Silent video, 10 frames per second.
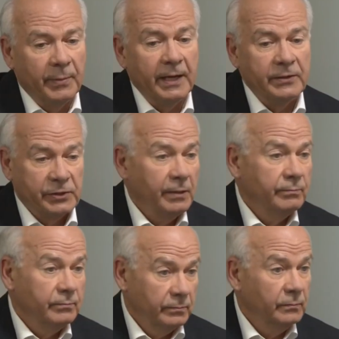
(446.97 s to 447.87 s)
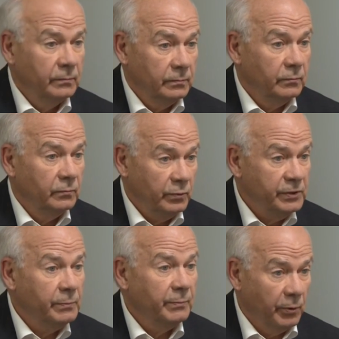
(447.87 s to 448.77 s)
by some
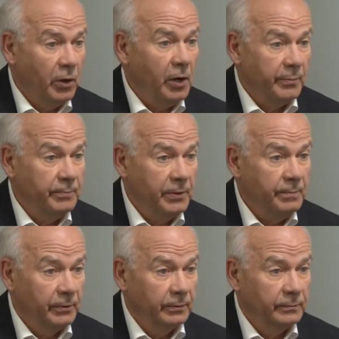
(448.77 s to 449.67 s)
reasonably prominent people,